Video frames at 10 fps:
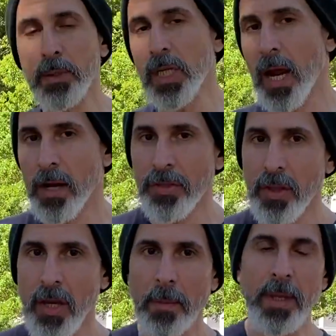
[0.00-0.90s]

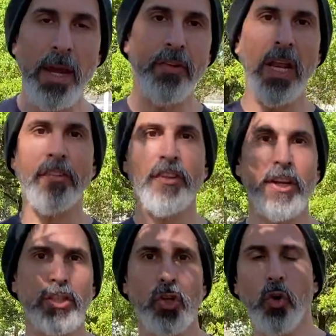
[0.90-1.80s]
Jonathan. I'm the Everyday
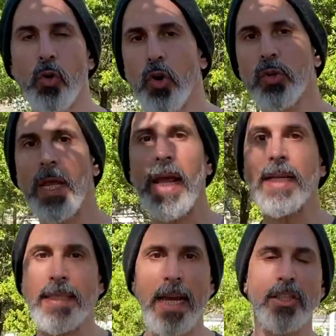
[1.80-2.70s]
Fitness Guru.
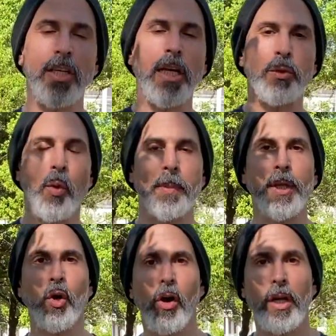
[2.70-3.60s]
Today's exercise we're going to be
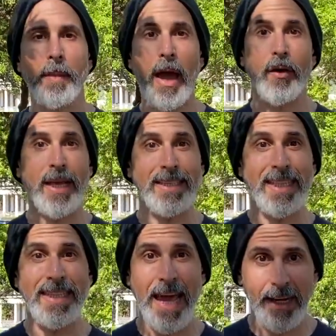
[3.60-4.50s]
talking about is
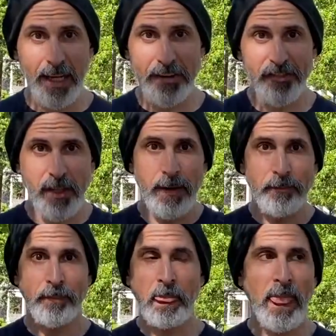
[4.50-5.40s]
a deadlift.
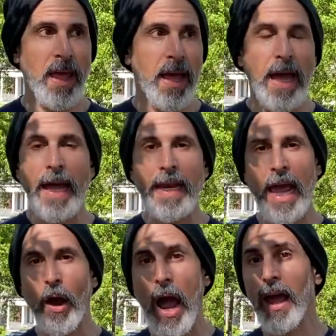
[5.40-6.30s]

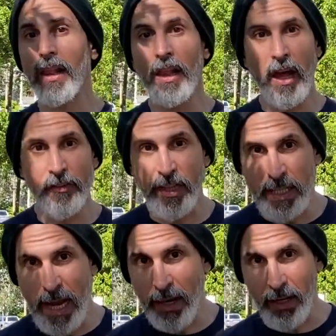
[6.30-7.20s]
Now, I love the
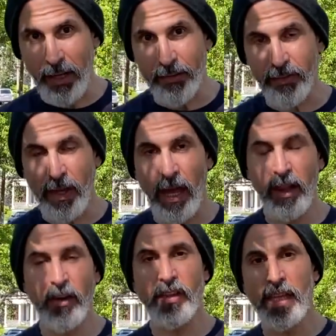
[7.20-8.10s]
deadlift. I
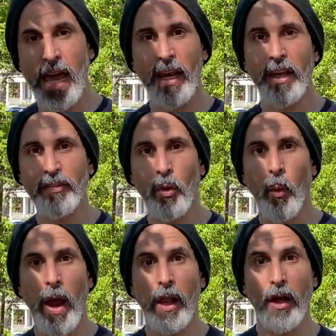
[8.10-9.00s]
love the deadlift the
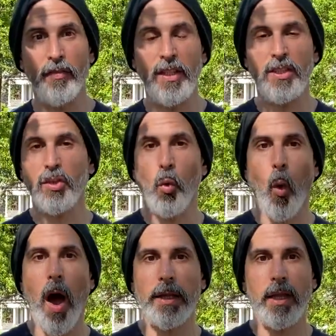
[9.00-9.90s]
way I love the
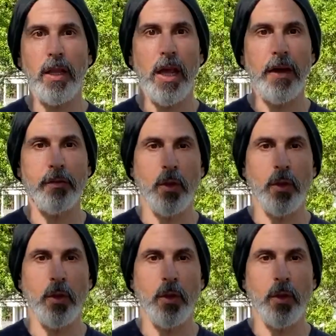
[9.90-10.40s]
squat, the way